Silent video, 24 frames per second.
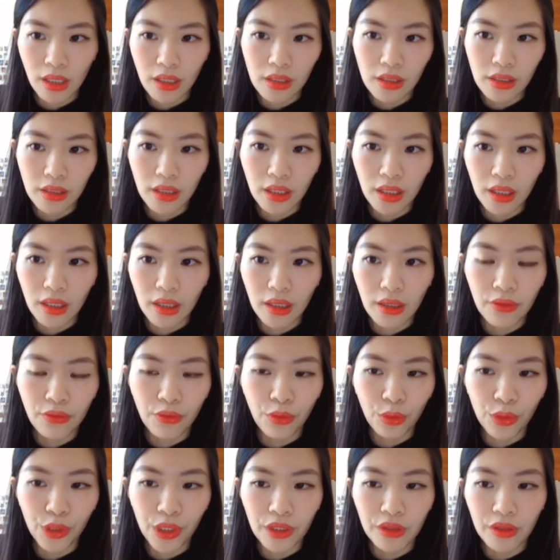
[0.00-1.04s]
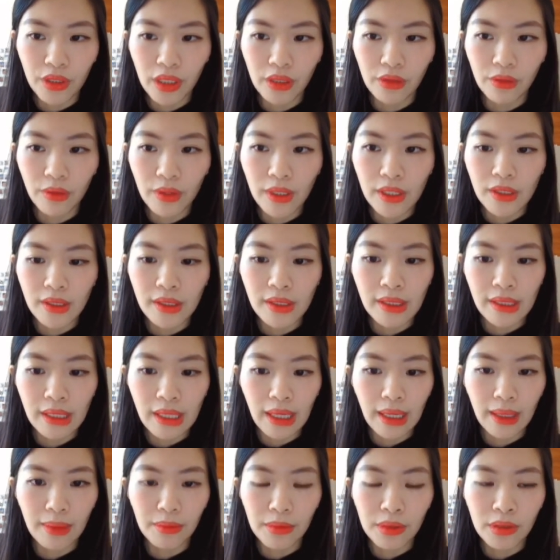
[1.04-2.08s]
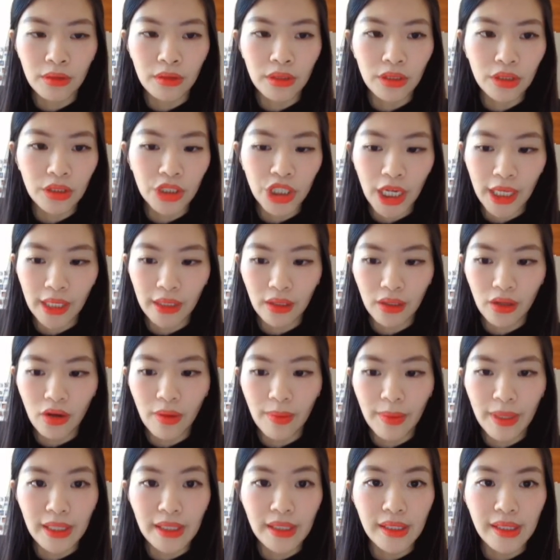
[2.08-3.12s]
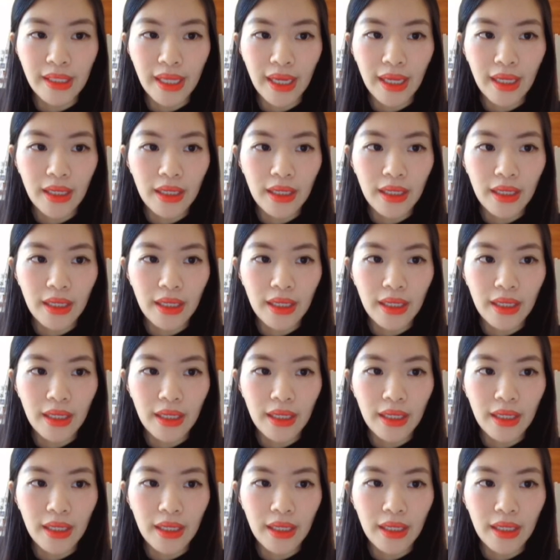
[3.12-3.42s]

the folder, you can always check the comments that